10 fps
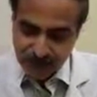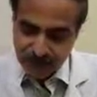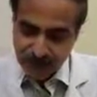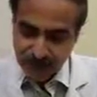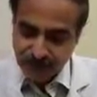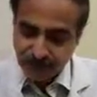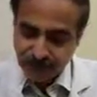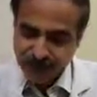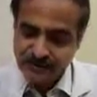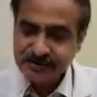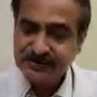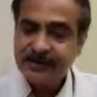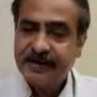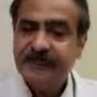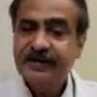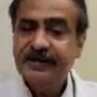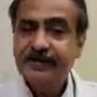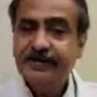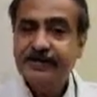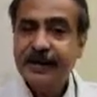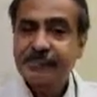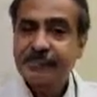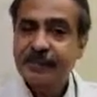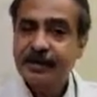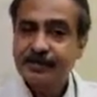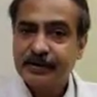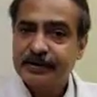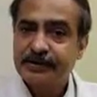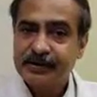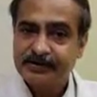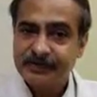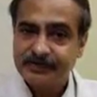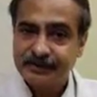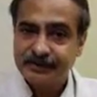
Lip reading: Doctor, what is threatened capsular perforation?